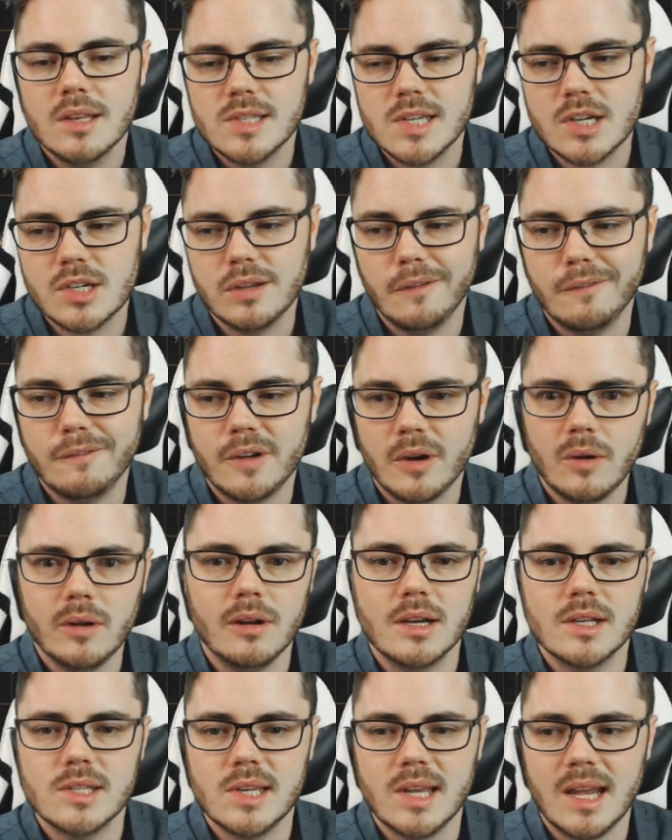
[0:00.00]
It's actually a very
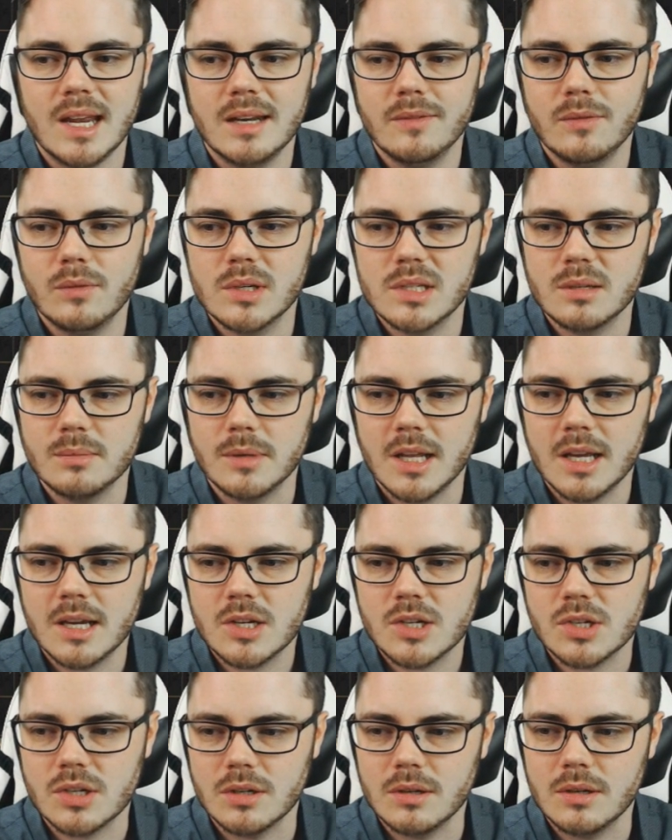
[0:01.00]
nice Hand of Wisdom in
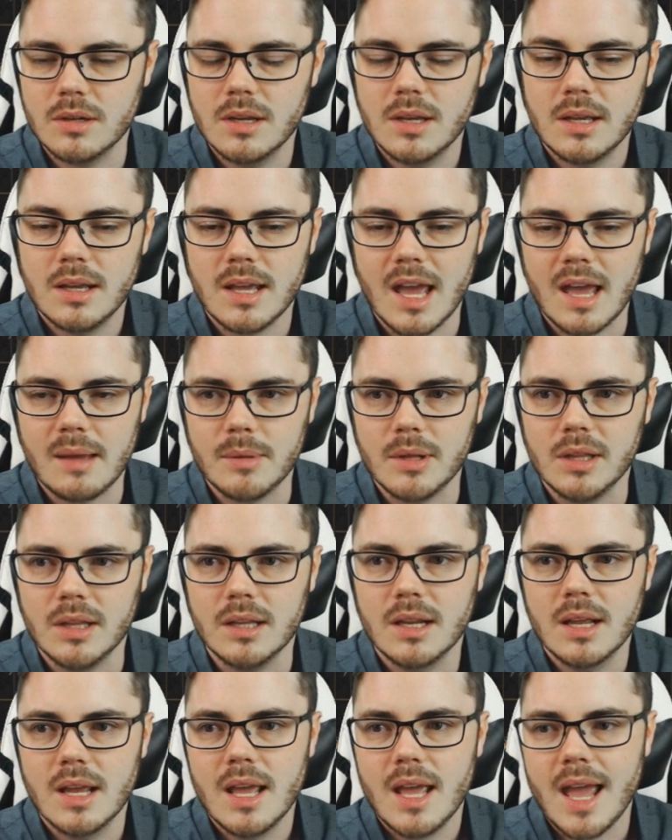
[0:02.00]
Action
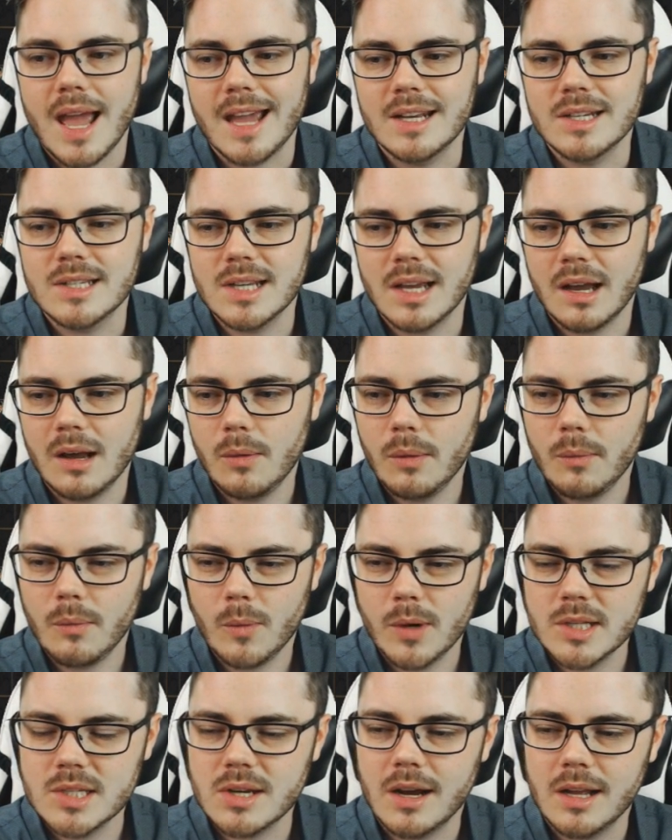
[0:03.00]
amulet. And I
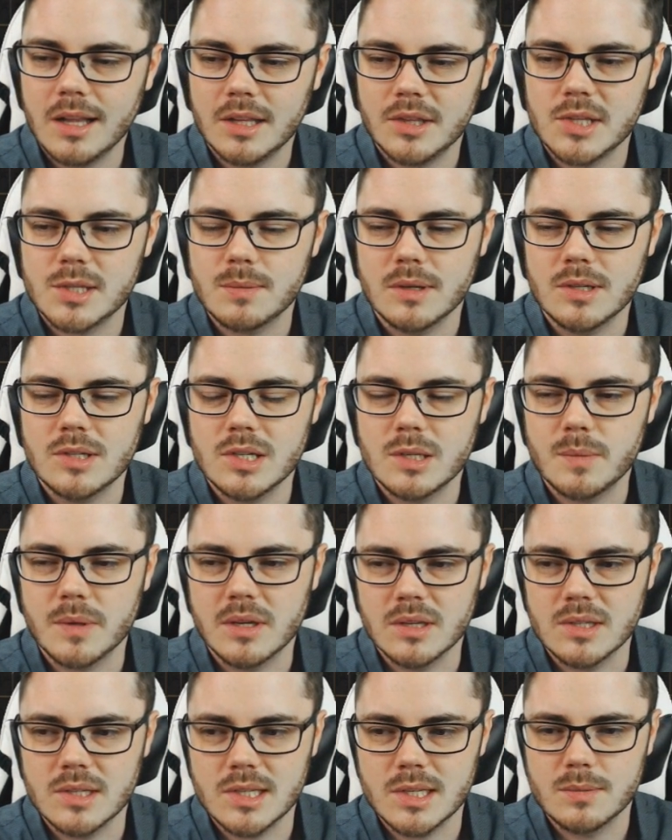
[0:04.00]
wanted to highlight this one just
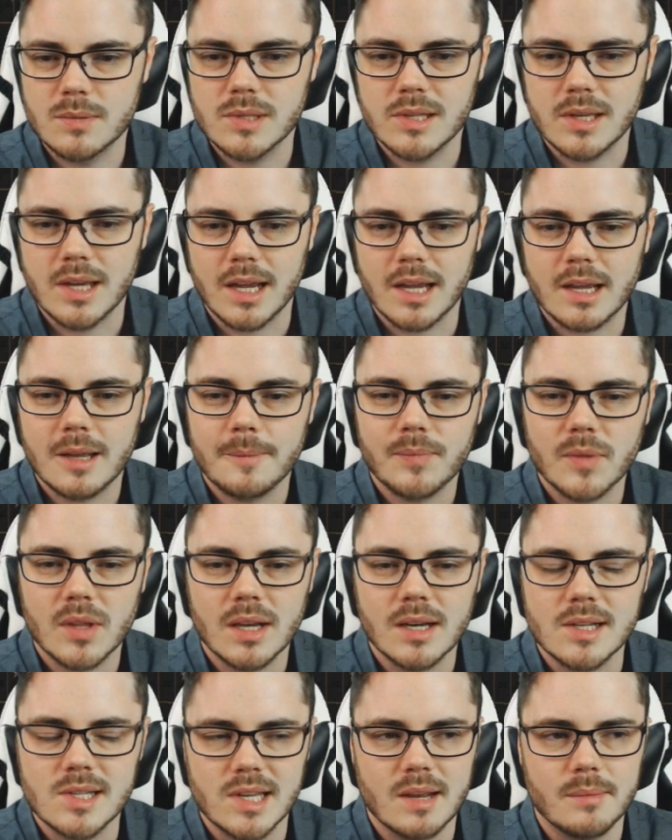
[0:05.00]
because this was like
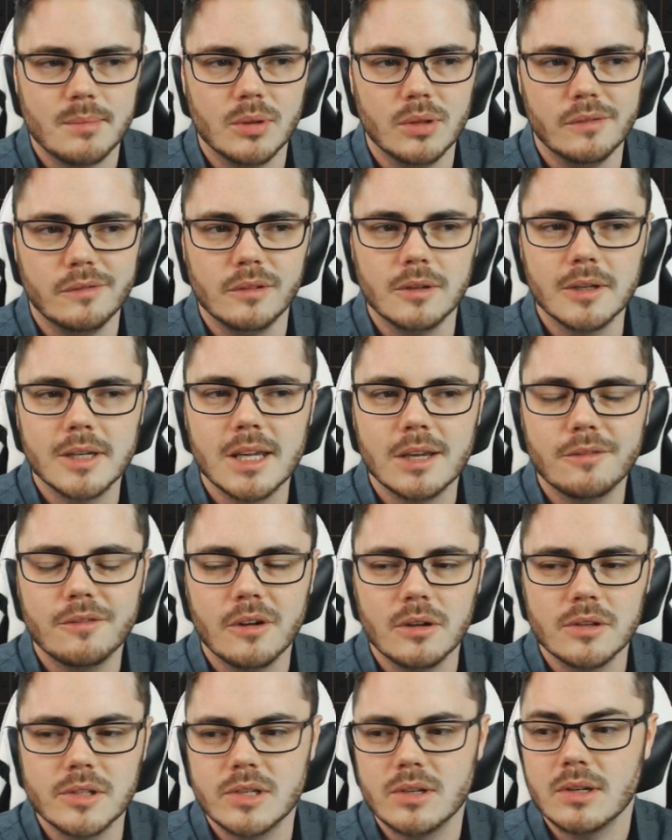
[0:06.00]
an example of looking for
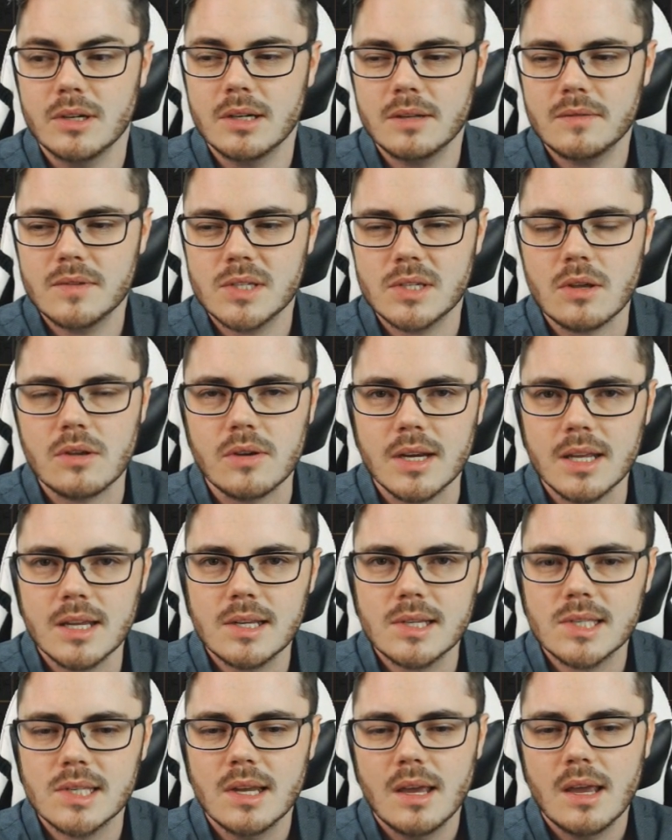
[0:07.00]
alternatives to
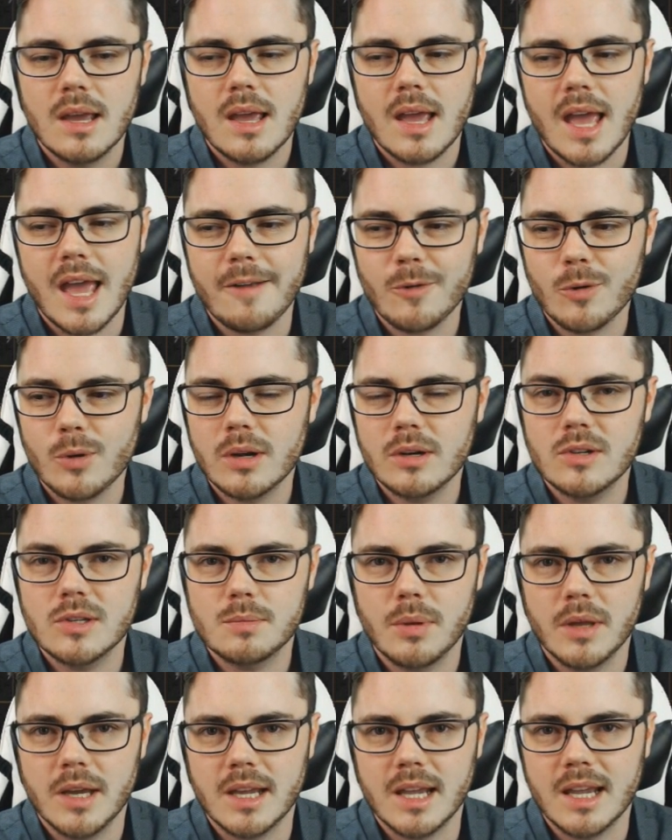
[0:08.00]
uniques. Everyone who's
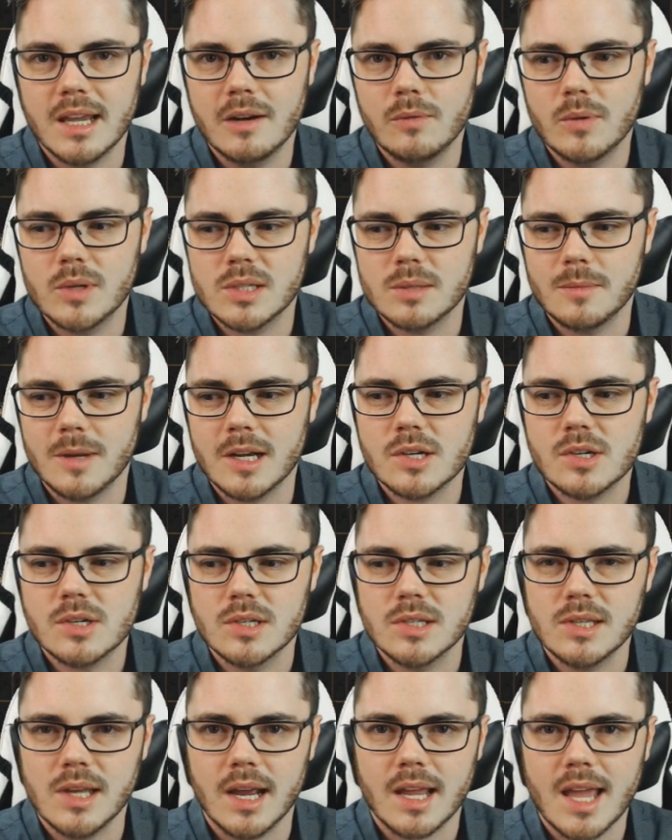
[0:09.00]
playing Hand of Wisdom Action
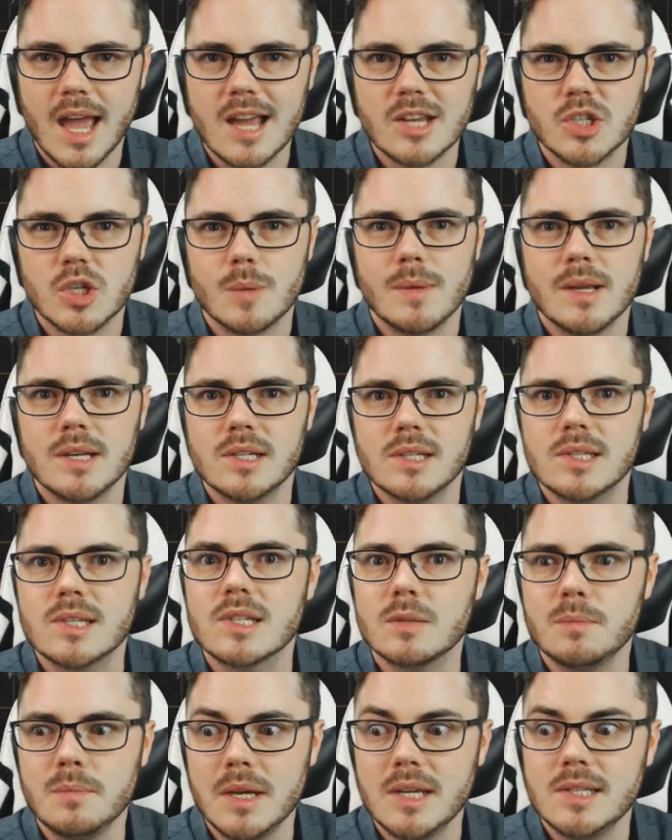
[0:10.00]
is like, Astromentus
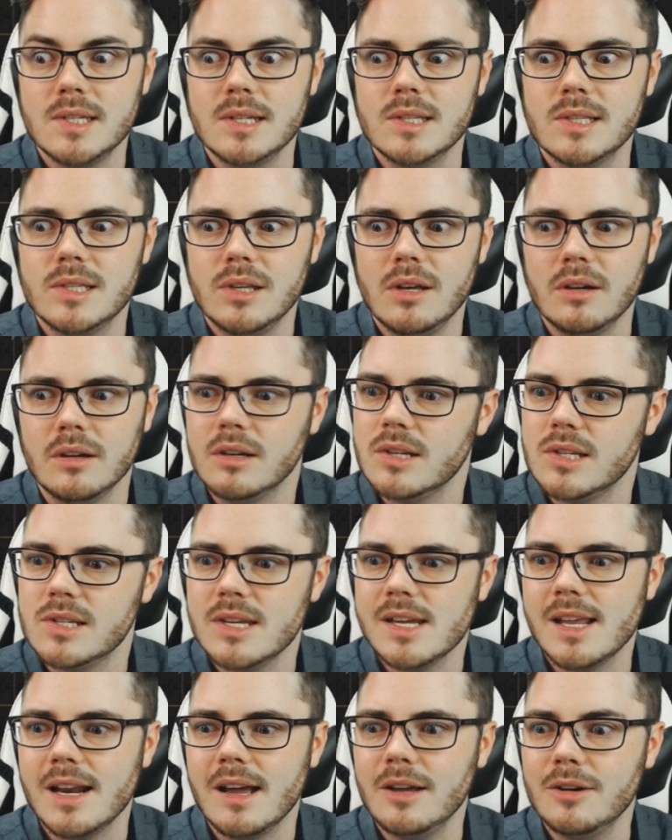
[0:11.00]
is best in slot because
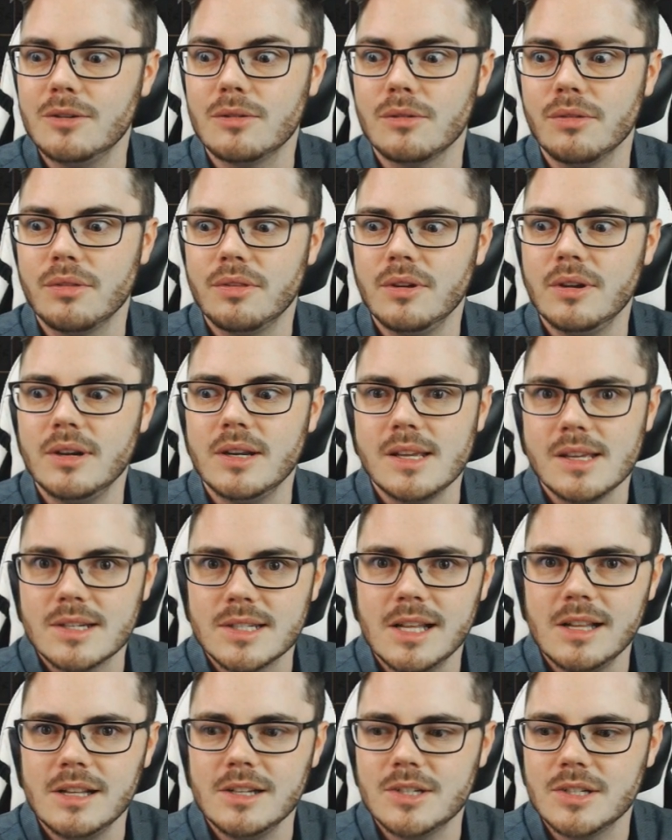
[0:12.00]
you get 130
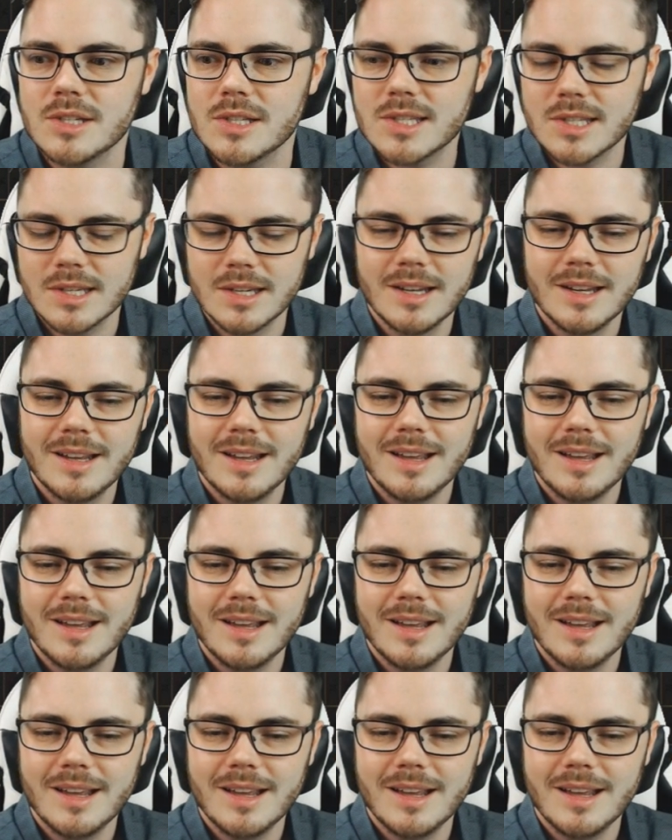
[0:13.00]
intelligence.